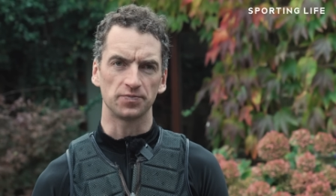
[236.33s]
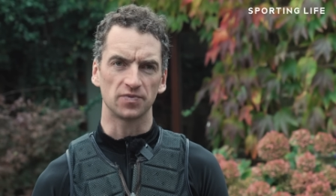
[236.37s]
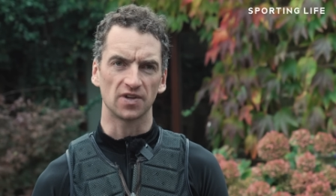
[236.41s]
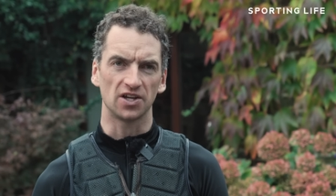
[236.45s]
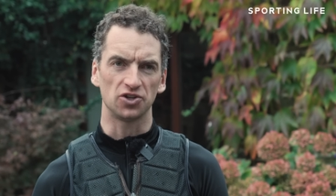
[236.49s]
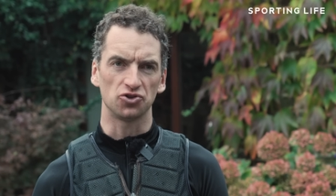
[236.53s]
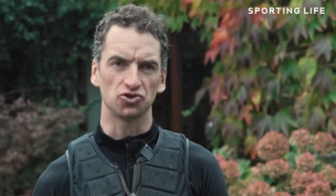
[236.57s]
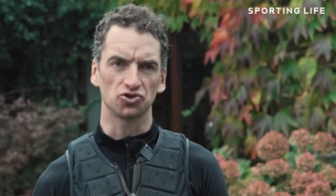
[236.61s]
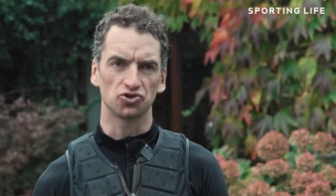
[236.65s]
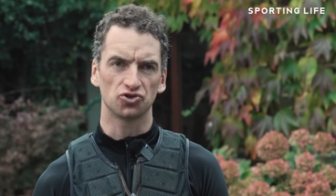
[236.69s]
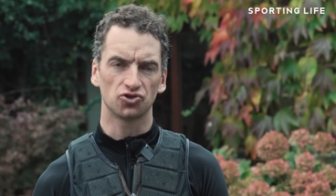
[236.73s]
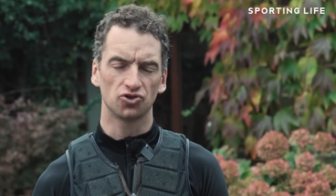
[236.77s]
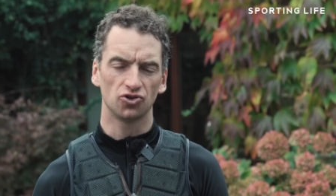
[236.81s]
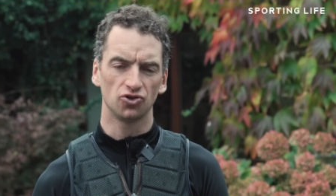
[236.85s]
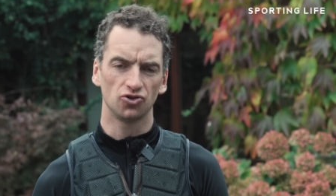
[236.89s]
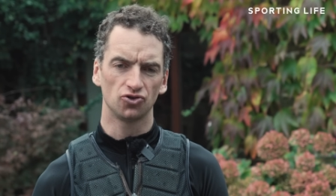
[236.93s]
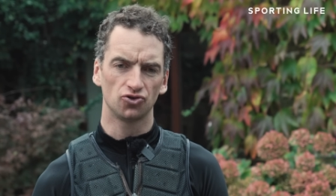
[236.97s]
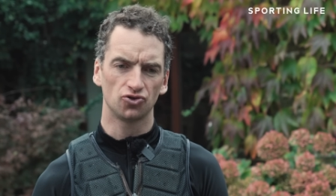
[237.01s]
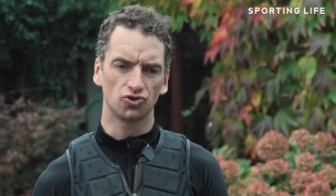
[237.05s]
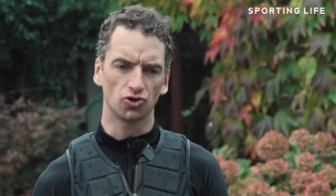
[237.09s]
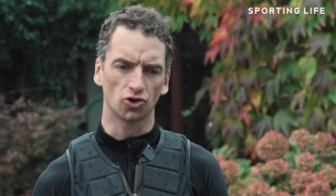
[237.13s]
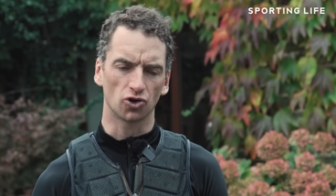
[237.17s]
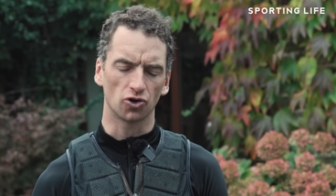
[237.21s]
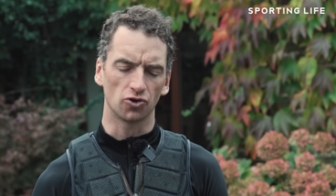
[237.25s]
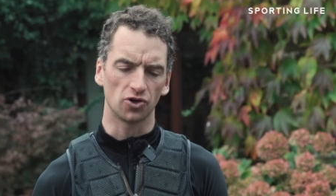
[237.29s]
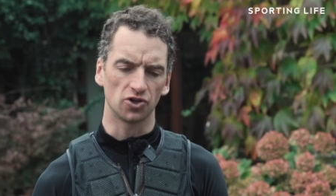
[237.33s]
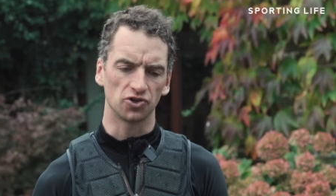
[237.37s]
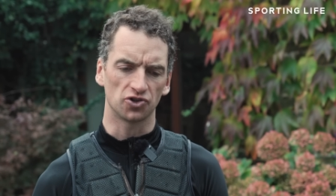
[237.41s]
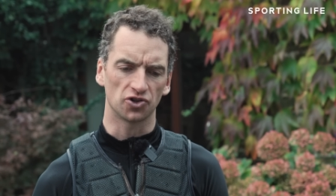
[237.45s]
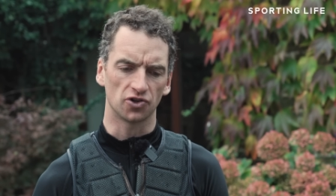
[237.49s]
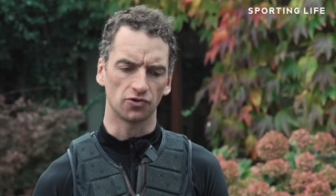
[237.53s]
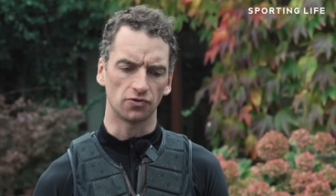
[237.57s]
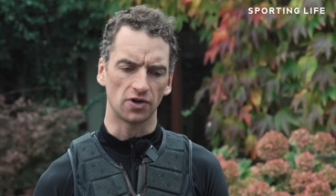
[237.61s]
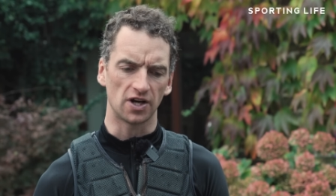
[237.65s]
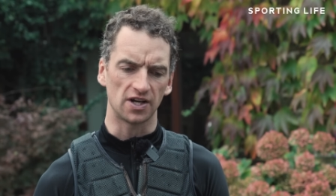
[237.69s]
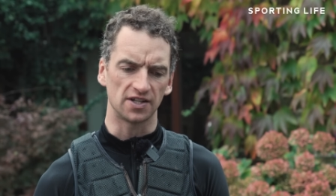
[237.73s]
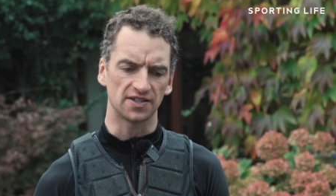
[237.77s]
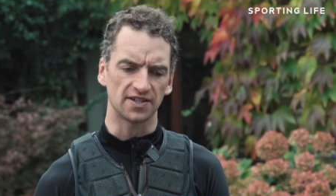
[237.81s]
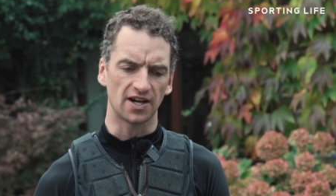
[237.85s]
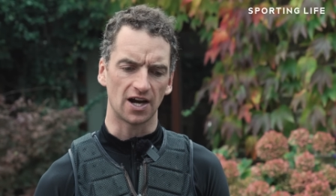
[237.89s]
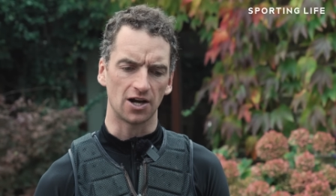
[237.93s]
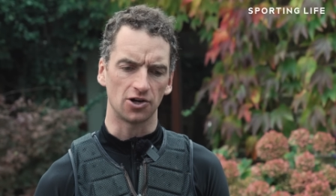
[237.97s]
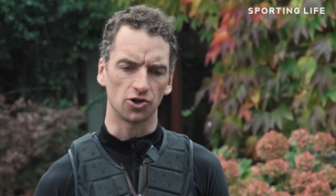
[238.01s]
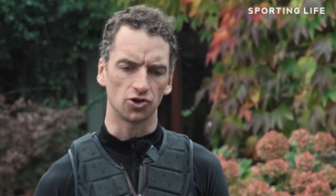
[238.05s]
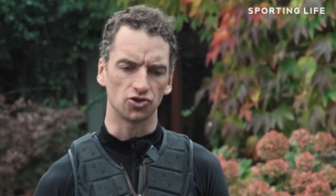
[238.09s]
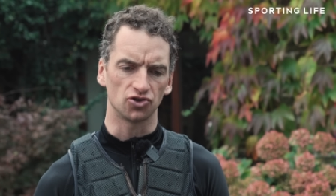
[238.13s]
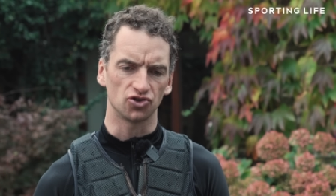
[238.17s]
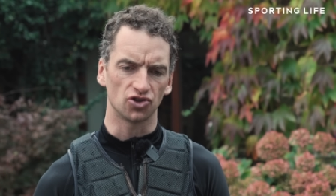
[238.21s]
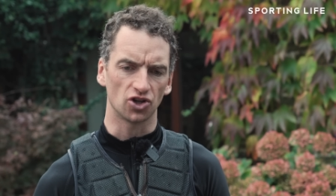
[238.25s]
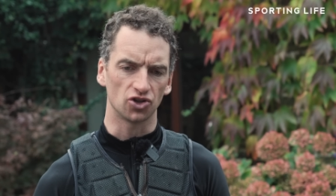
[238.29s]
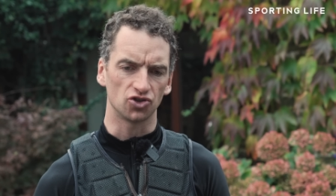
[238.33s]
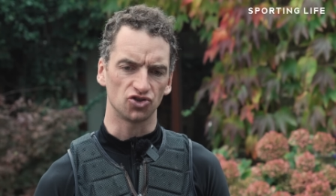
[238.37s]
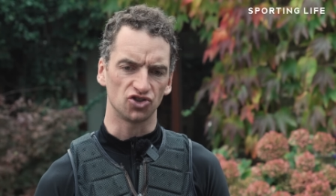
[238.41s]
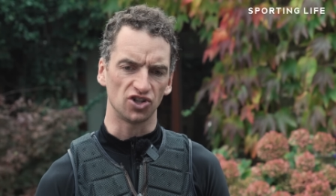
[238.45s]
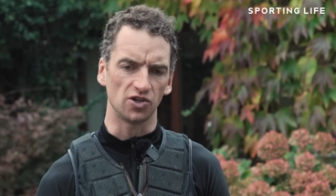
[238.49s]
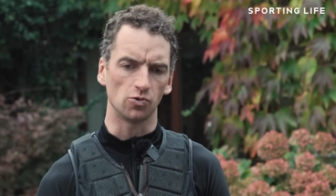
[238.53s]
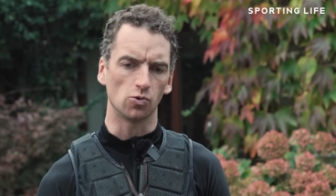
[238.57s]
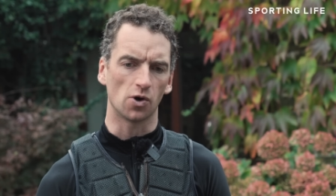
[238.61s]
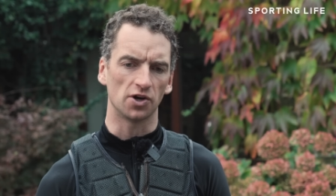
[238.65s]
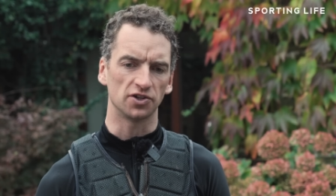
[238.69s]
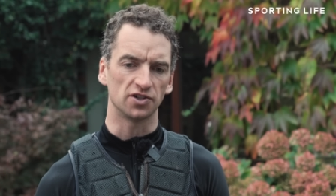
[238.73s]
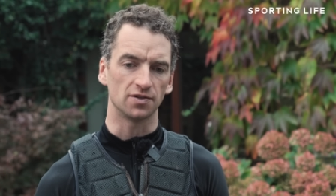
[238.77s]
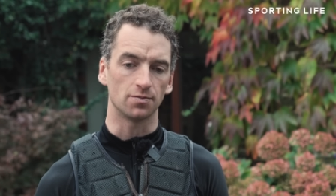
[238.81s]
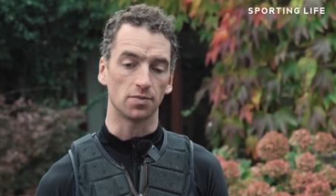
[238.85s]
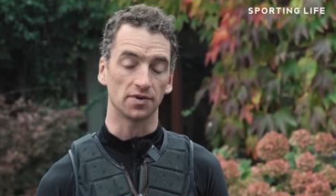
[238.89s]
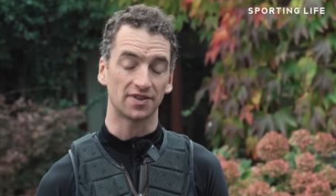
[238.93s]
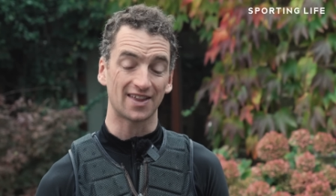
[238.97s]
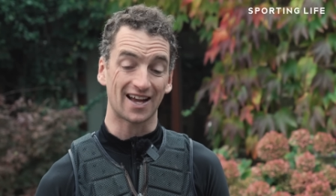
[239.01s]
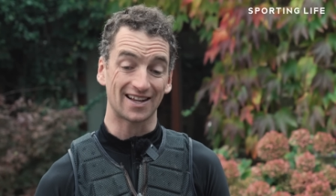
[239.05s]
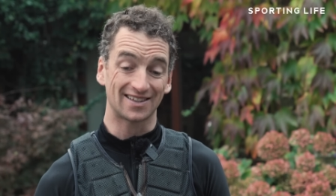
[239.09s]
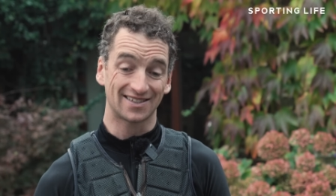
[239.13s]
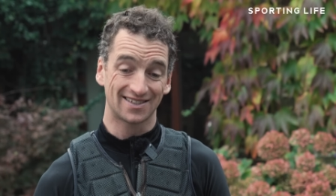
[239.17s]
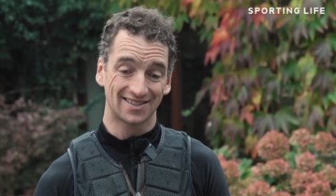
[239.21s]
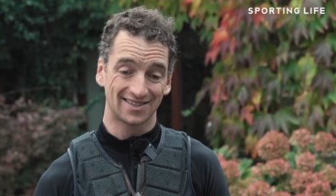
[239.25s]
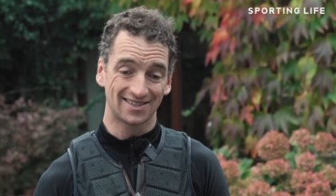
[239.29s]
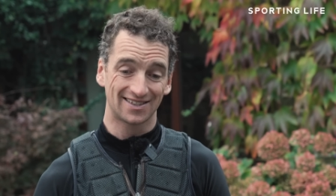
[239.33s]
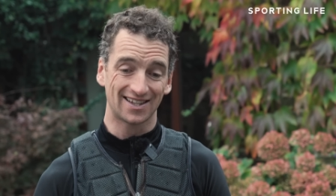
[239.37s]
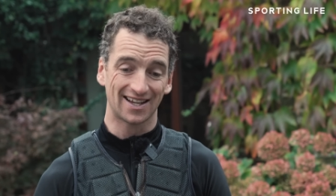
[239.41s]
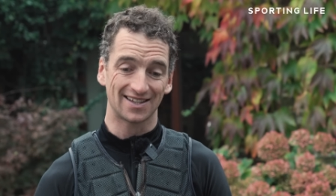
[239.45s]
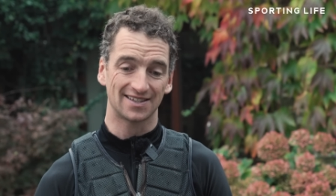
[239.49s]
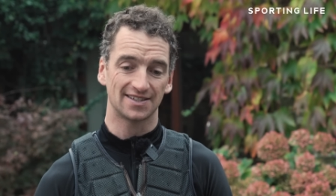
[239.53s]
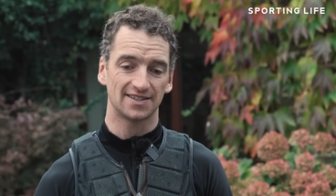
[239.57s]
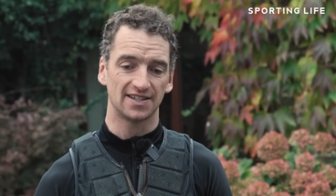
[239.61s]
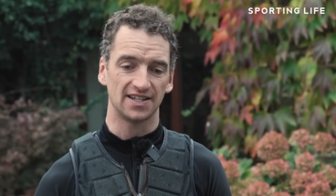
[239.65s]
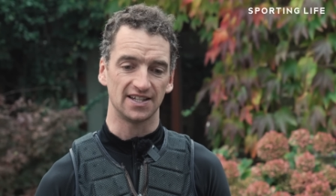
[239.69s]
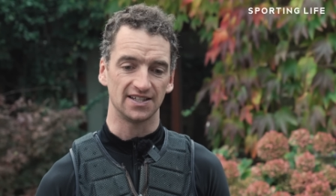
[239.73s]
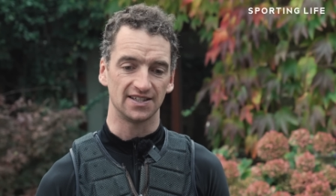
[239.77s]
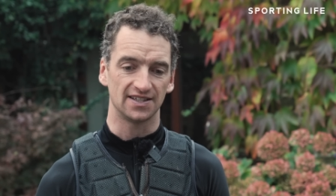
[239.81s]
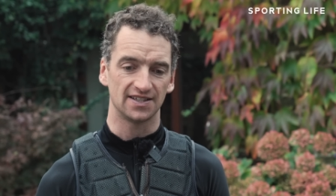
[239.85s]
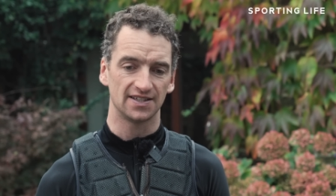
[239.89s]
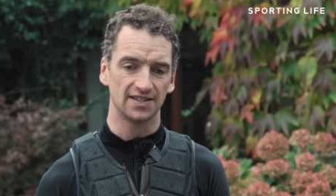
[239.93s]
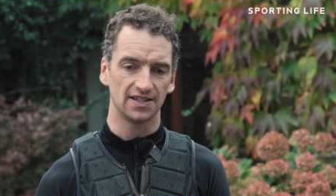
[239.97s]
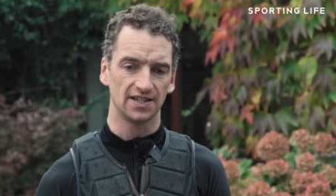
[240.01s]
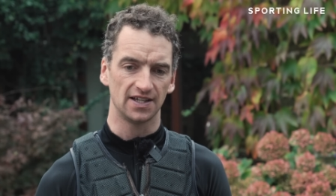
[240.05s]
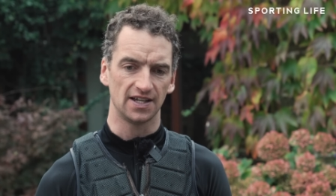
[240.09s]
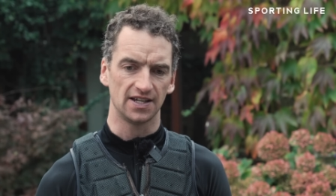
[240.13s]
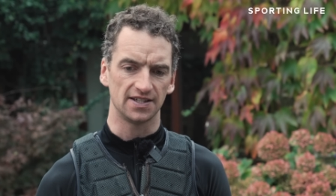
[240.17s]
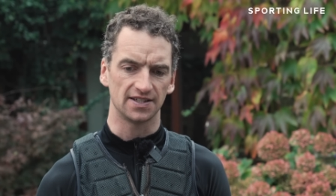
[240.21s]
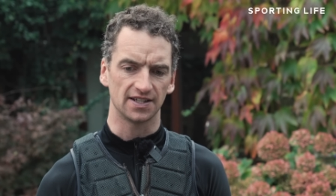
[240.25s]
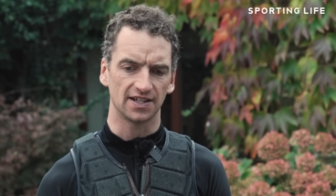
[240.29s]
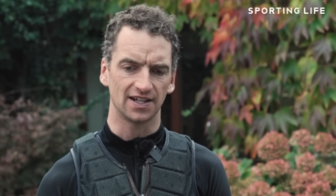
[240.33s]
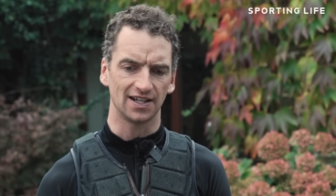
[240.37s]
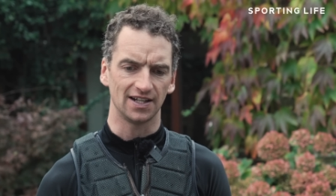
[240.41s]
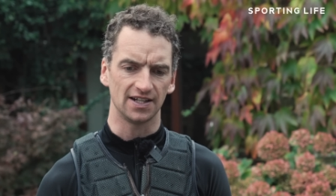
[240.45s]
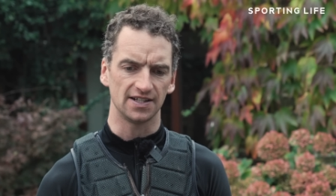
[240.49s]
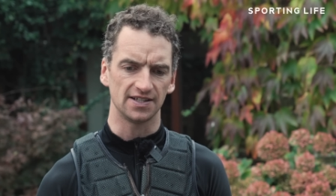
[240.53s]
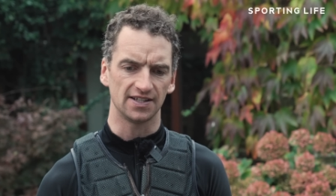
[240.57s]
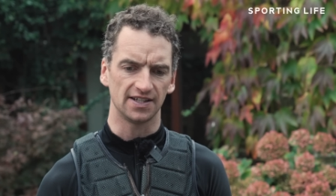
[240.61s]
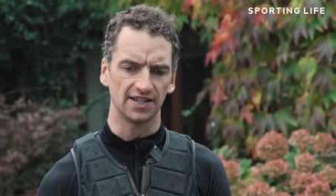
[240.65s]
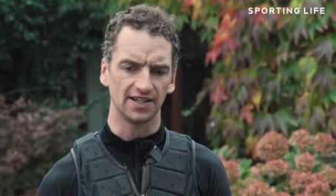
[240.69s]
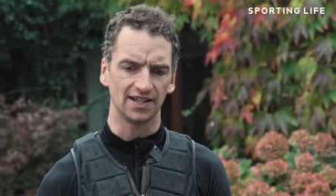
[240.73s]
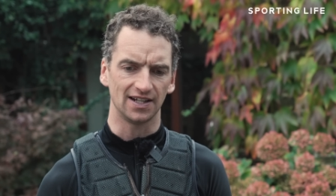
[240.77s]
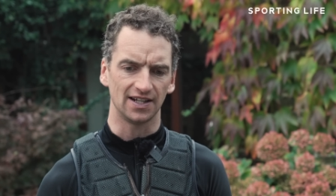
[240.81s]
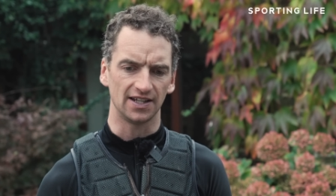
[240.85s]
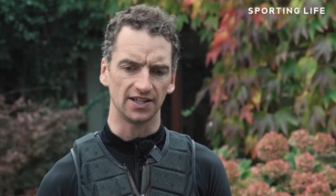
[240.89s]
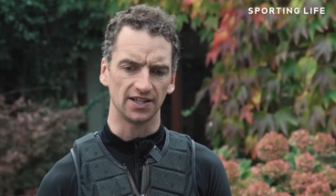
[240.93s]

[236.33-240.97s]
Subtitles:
He just took her into the race earlier than she wanted, but that's his Achilles heel.